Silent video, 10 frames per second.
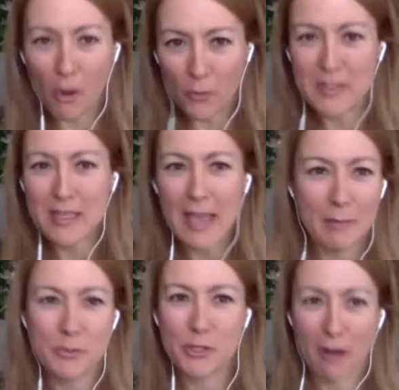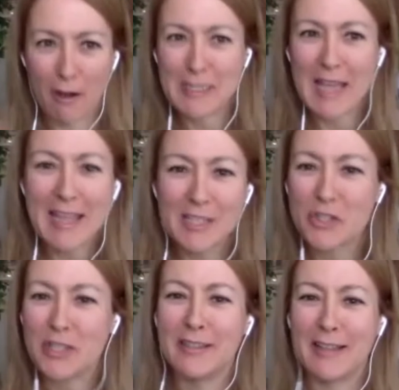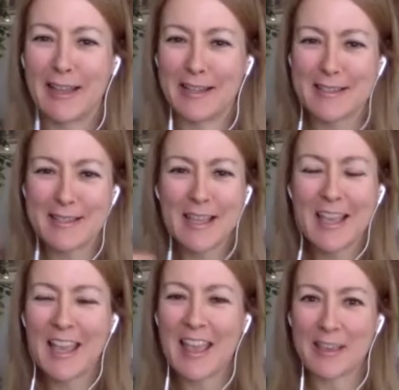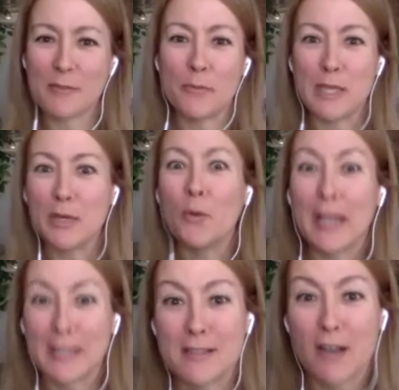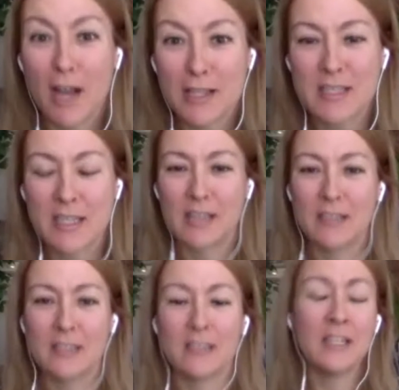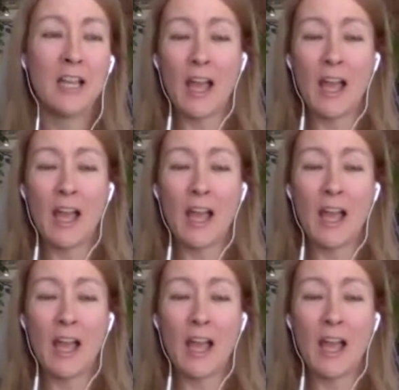always capture our attention that it can be quite exhausting.